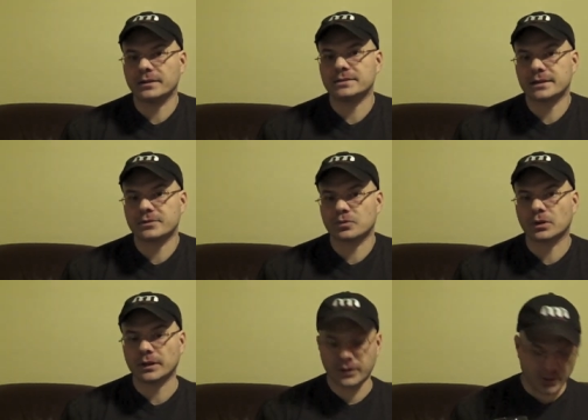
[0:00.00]
It's
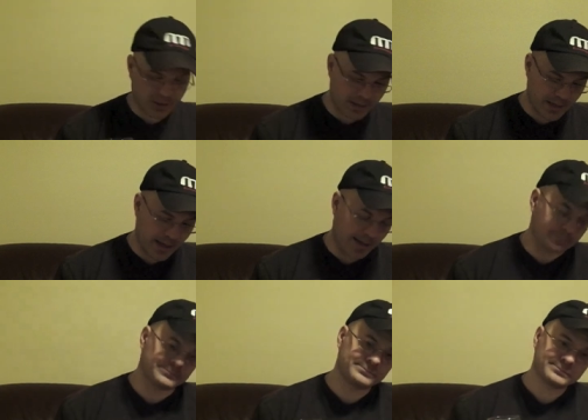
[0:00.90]
really good,
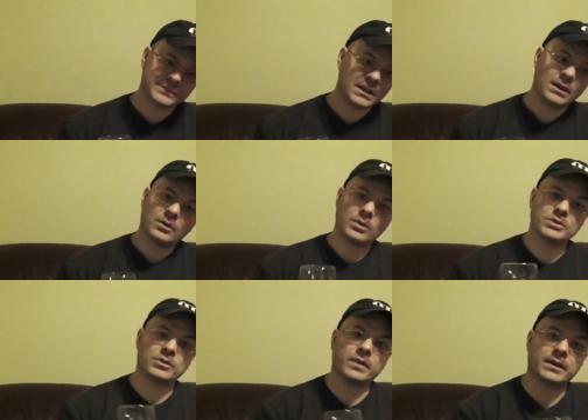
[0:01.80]
and what
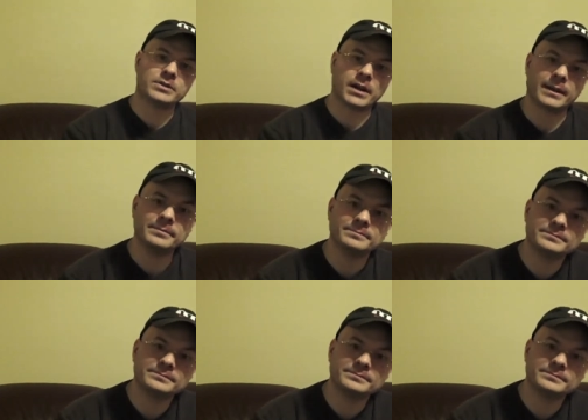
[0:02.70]
do you think, Johnny?